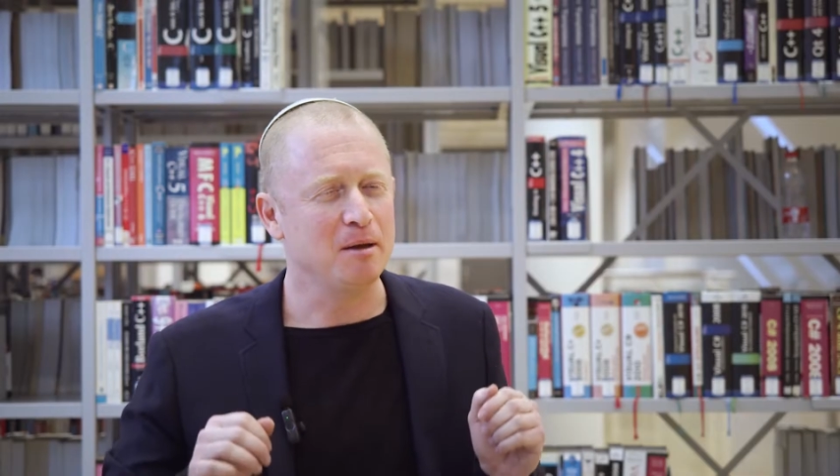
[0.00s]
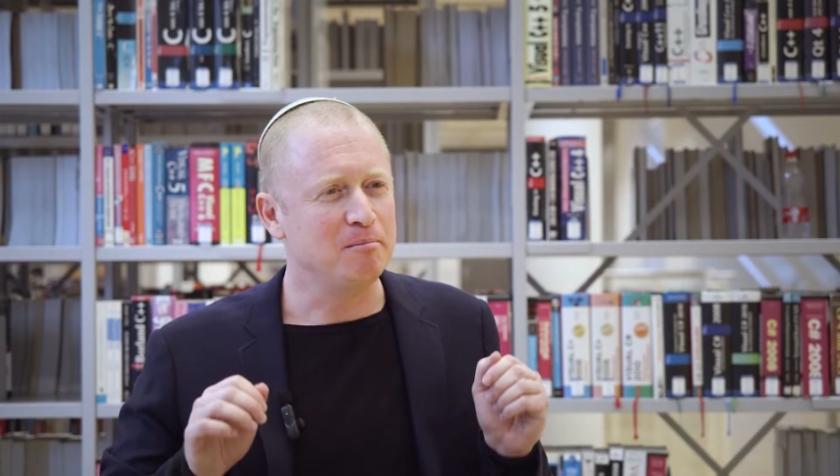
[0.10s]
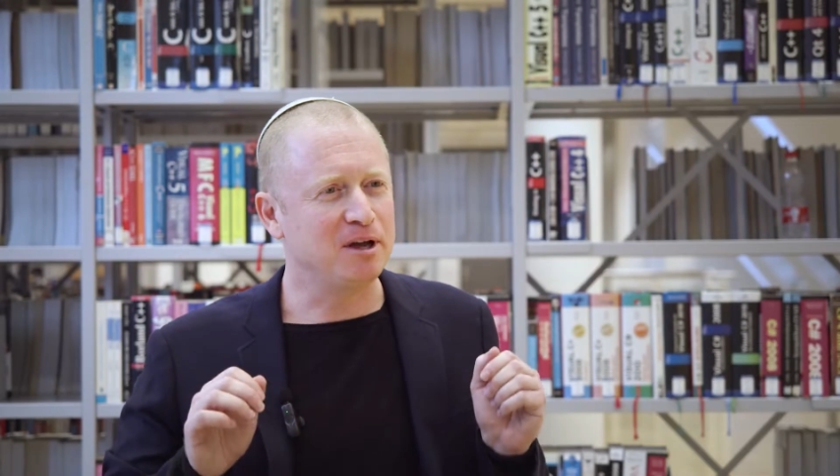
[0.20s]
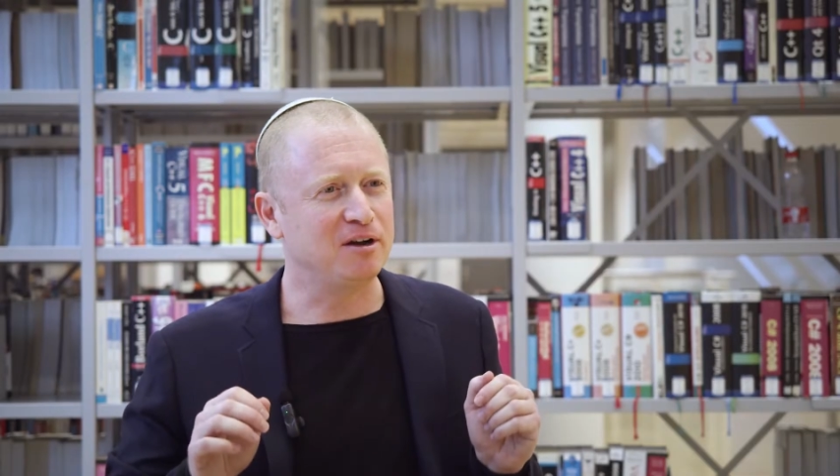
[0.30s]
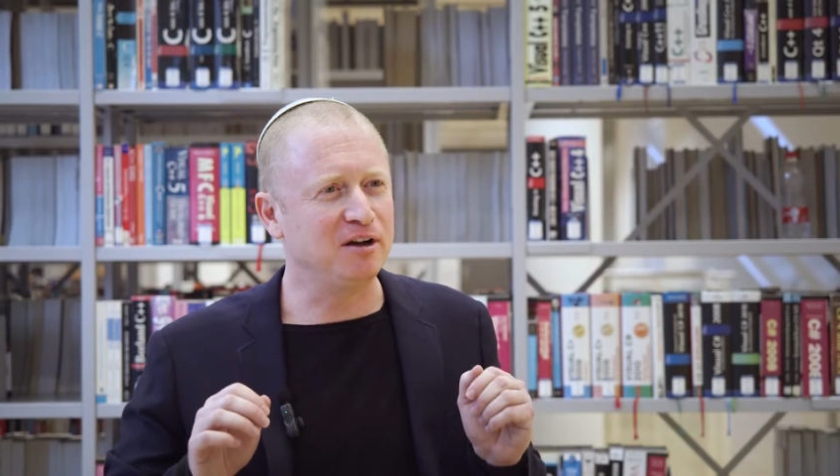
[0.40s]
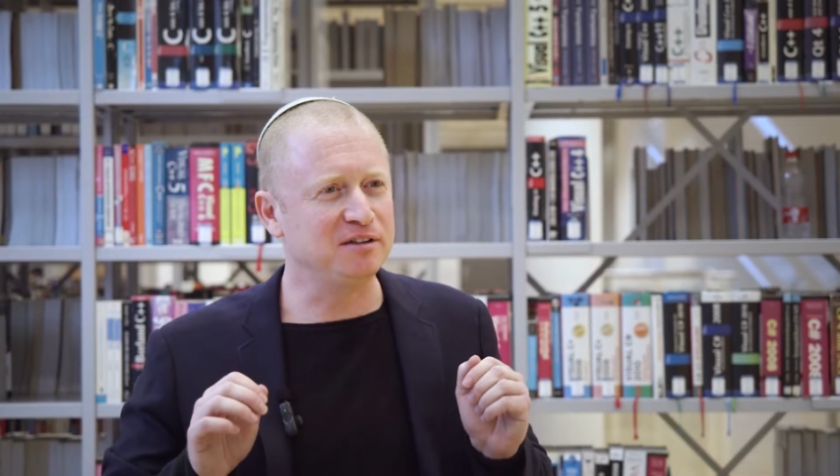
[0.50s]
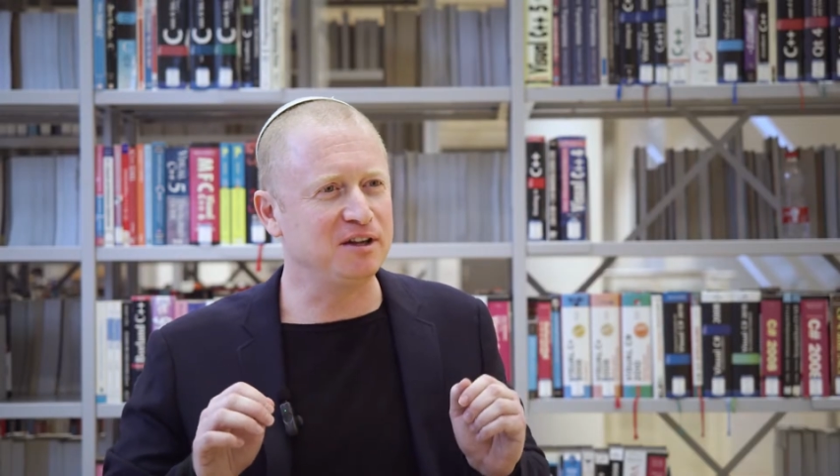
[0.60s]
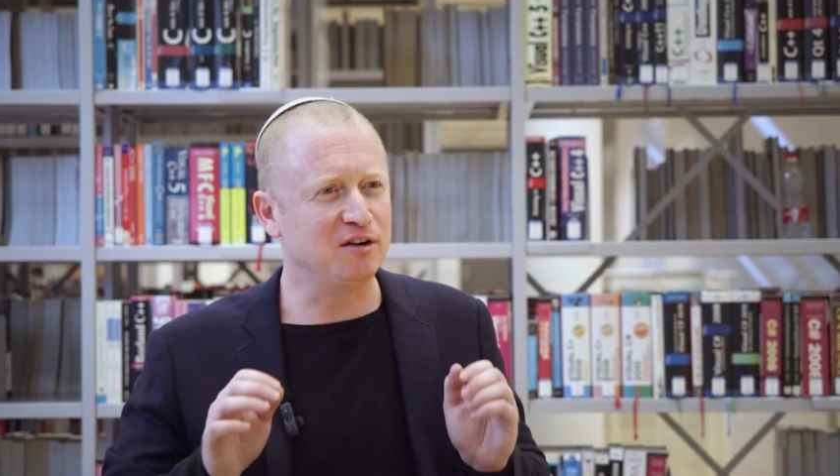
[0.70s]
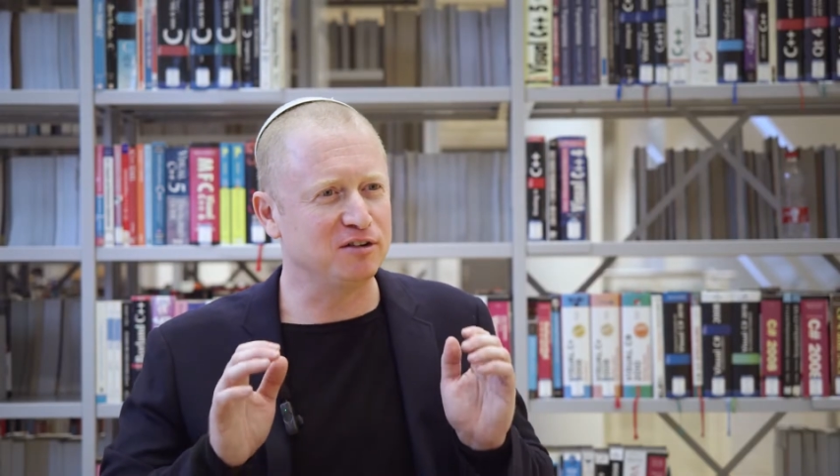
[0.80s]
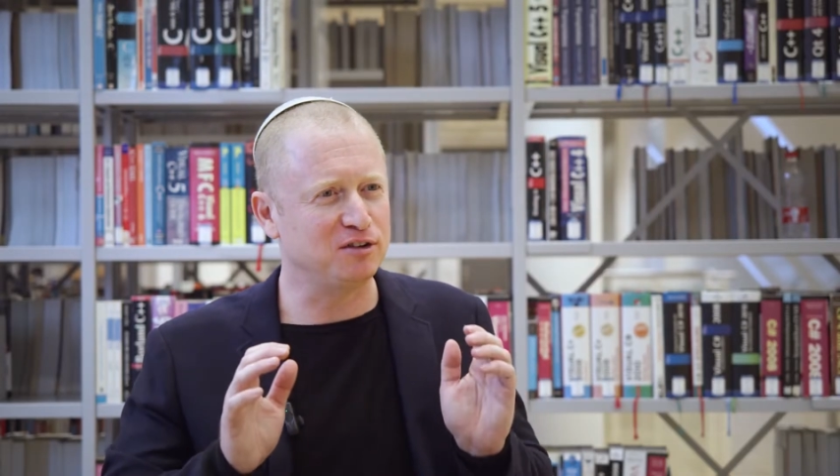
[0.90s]
because they
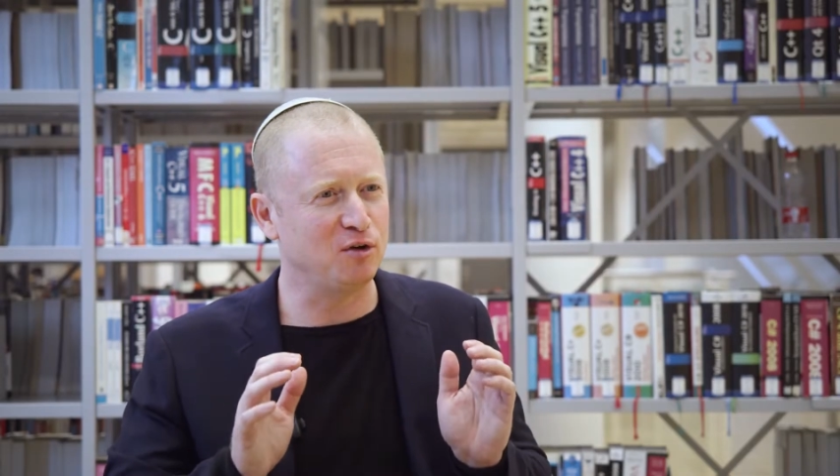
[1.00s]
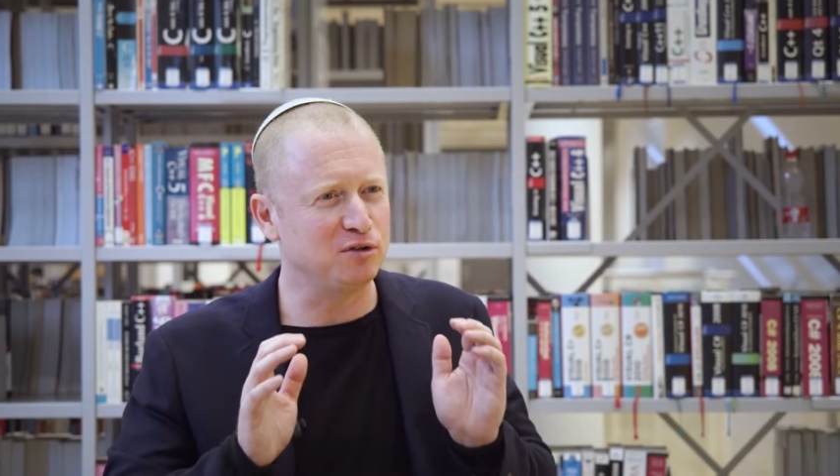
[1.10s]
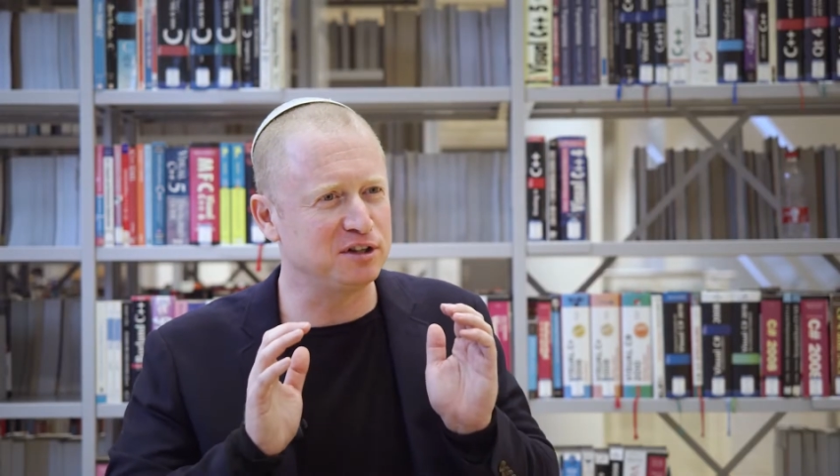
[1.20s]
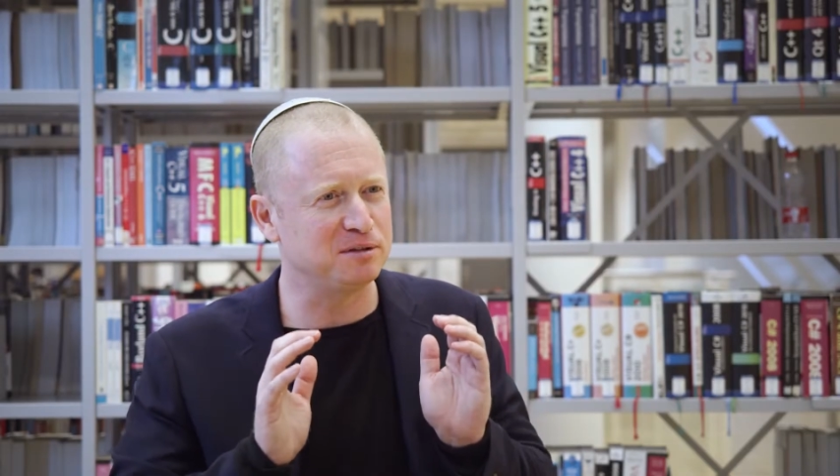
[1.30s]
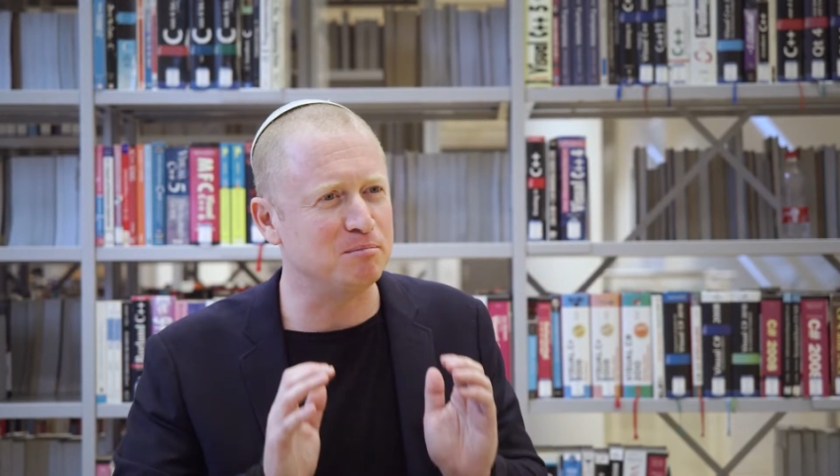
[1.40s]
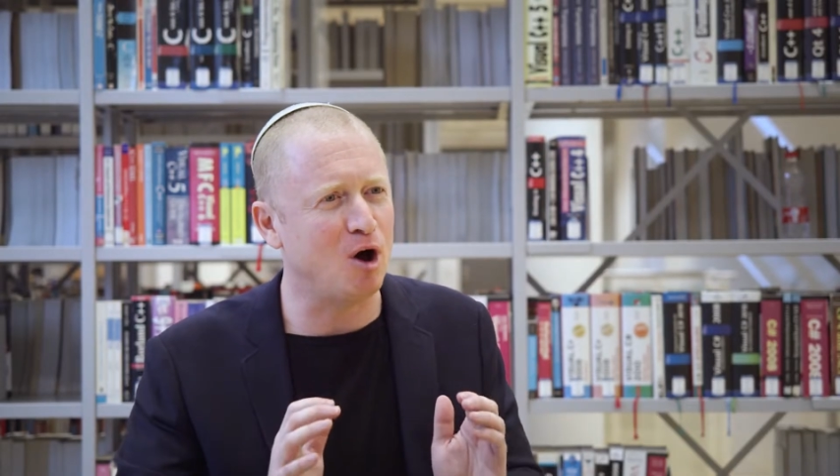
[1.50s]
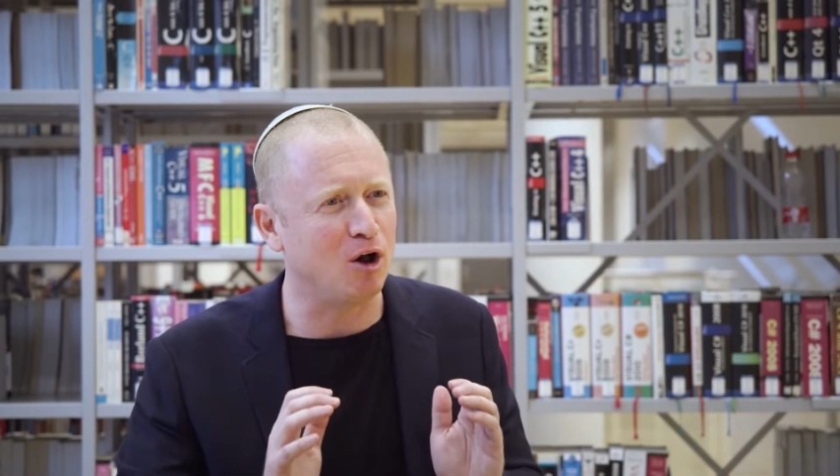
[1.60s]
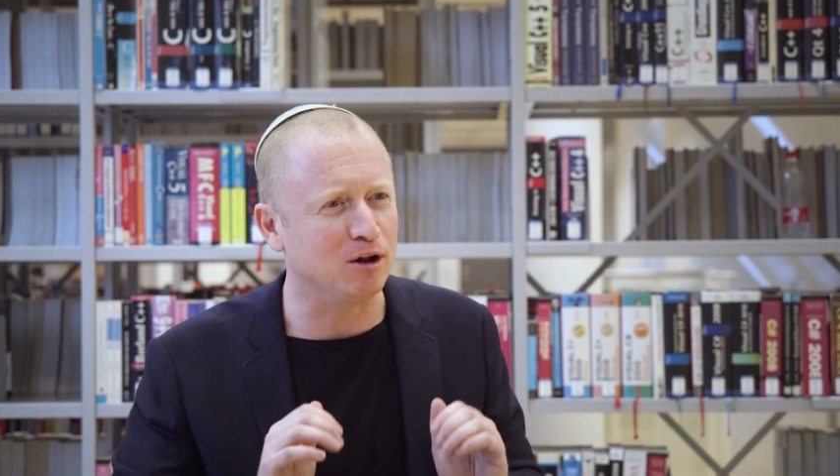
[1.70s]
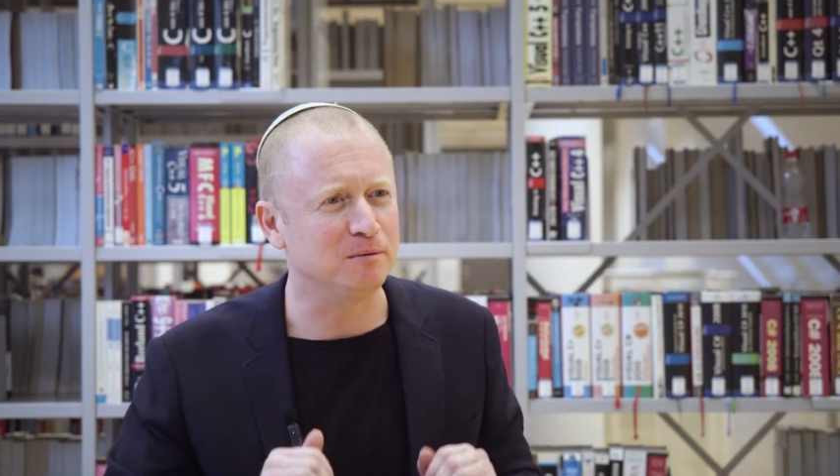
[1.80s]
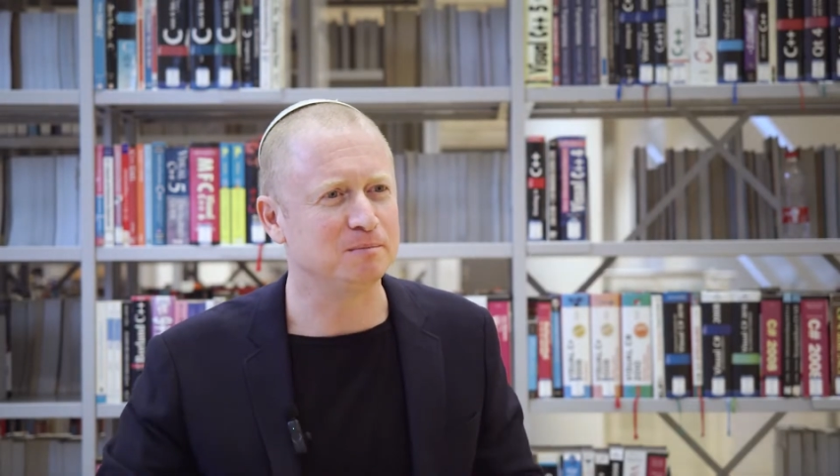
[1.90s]
are so
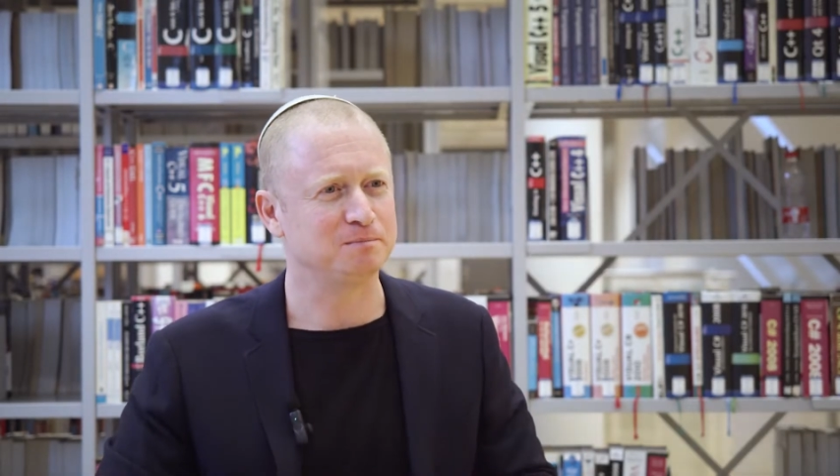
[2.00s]
small?